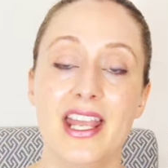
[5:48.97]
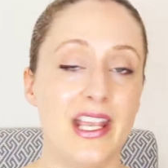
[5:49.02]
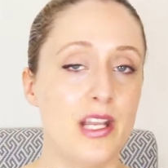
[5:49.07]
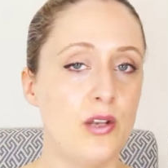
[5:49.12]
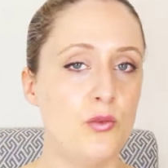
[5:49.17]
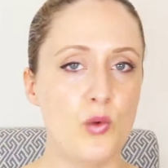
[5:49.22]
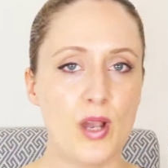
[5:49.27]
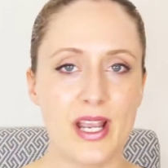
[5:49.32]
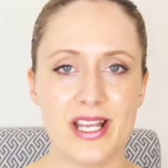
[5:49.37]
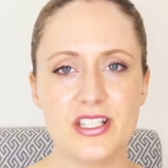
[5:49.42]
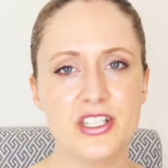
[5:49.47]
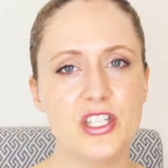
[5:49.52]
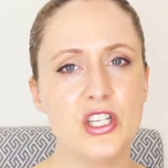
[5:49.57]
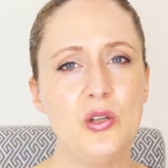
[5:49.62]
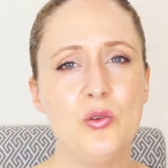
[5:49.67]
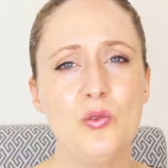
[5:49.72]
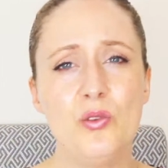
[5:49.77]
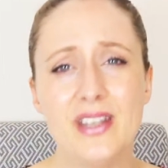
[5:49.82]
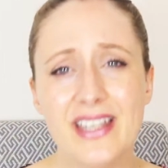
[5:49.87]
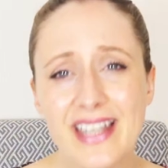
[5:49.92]
in ways that
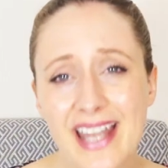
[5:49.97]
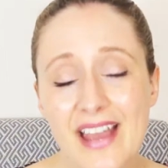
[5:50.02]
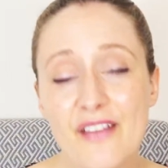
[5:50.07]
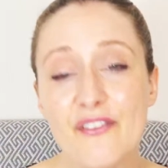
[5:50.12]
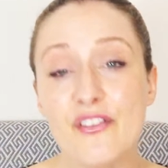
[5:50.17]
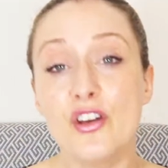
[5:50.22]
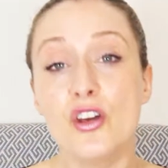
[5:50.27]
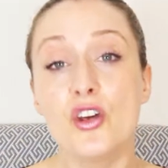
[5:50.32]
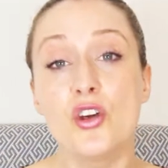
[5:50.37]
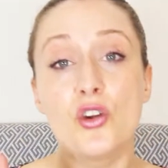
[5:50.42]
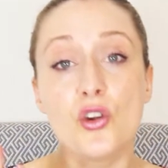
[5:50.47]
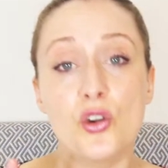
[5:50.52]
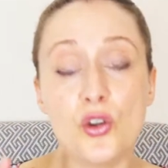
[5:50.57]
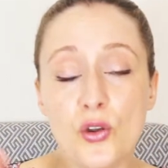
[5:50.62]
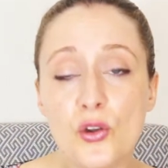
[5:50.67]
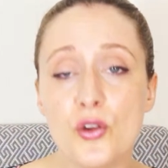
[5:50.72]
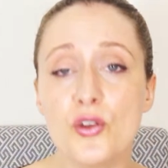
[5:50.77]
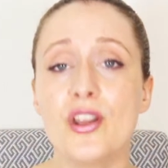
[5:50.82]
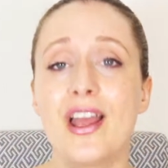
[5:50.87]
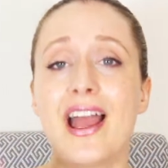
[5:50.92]
you never
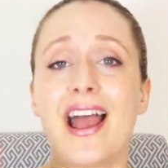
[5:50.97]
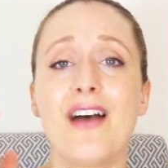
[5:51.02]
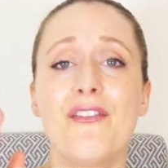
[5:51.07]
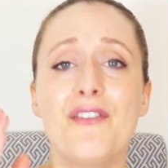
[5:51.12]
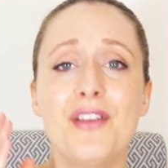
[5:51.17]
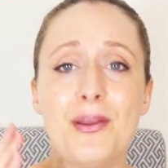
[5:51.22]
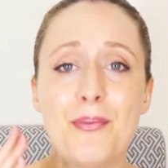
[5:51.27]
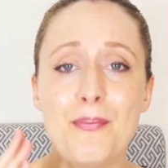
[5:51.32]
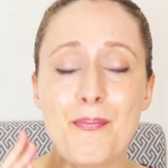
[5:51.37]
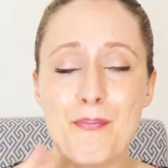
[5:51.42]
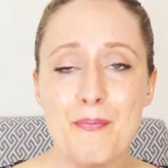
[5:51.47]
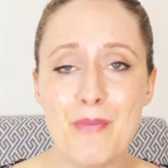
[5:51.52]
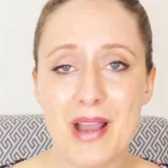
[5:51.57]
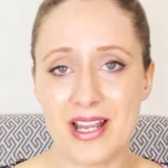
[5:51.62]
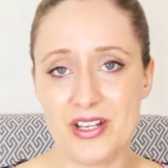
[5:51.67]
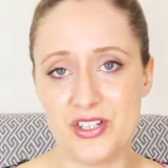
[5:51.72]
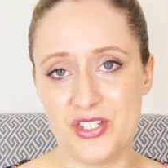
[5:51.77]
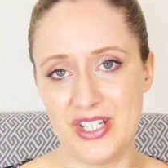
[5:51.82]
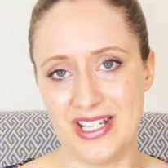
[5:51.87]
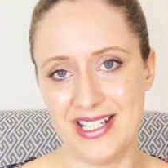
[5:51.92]
could have
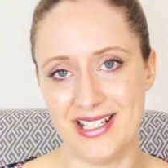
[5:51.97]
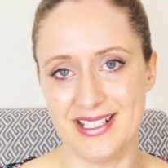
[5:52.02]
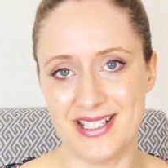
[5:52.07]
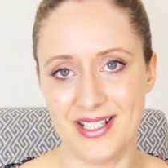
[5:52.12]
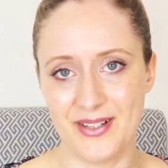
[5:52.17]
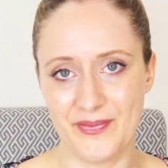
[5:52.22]
imagined,